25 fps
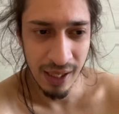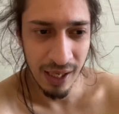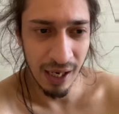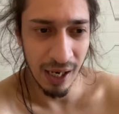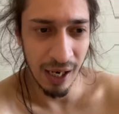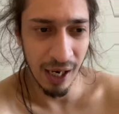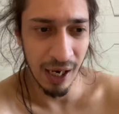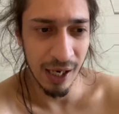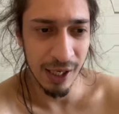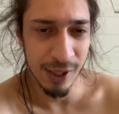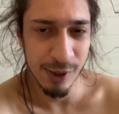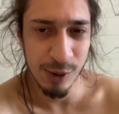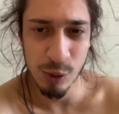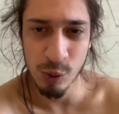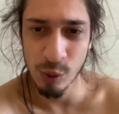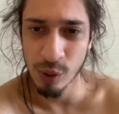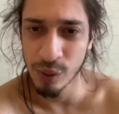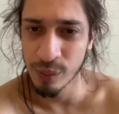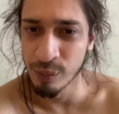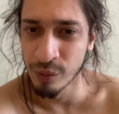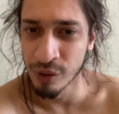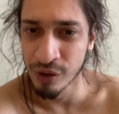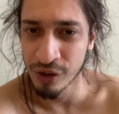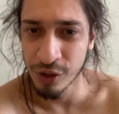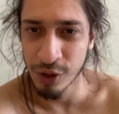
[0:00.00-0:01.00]
uh,
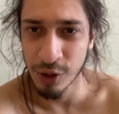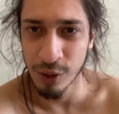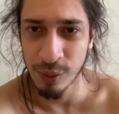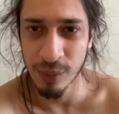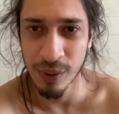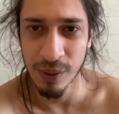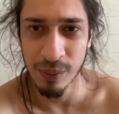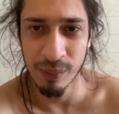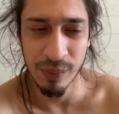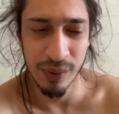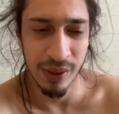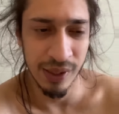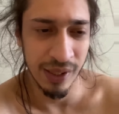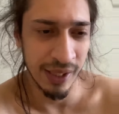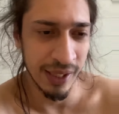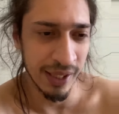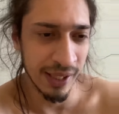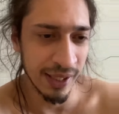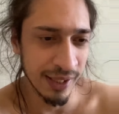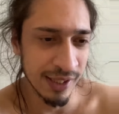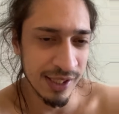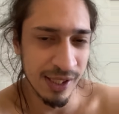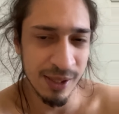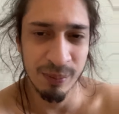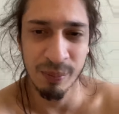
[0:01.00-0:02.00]
swim with human
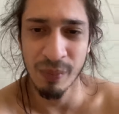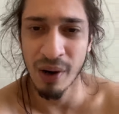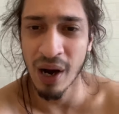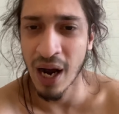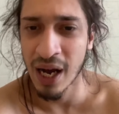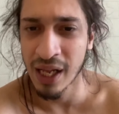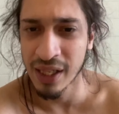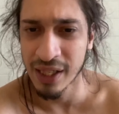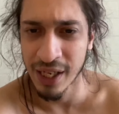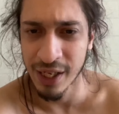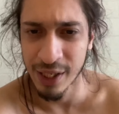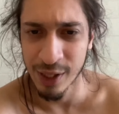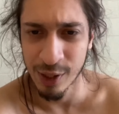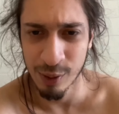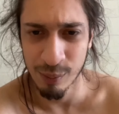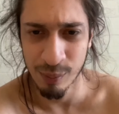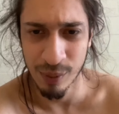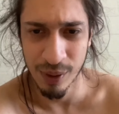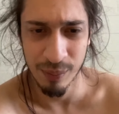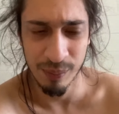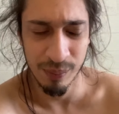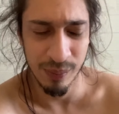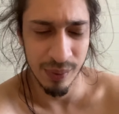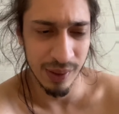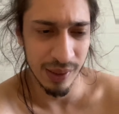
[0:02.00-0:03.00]
beings, smile at
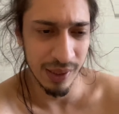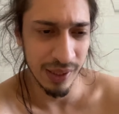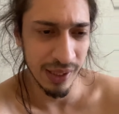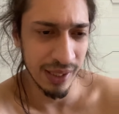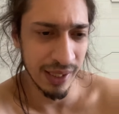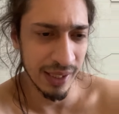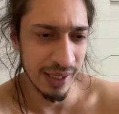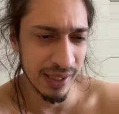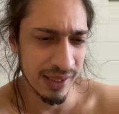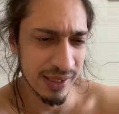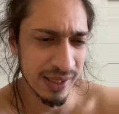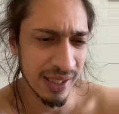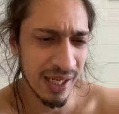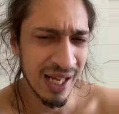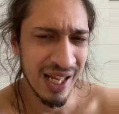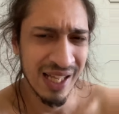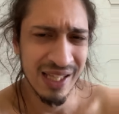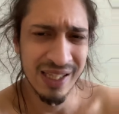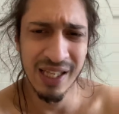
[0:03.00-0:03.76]
human beings.